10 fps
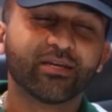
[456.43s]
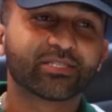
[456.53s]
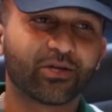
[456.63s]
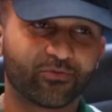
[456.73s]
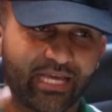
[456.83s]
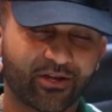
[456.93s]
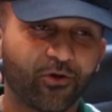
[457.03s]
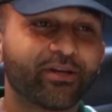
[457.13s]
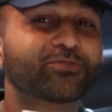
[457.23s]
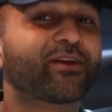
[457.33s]
So y'all can
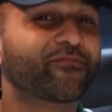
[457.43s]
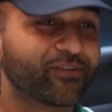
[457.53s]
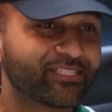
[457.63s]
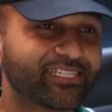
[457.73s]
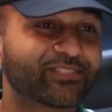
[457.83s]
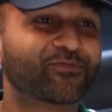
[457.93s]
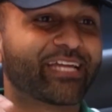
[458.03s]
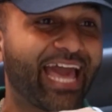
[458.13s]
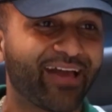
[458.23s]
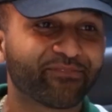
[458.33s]
always reference this when
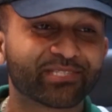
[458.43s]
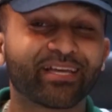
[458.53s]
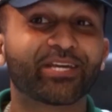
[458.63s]
it happens.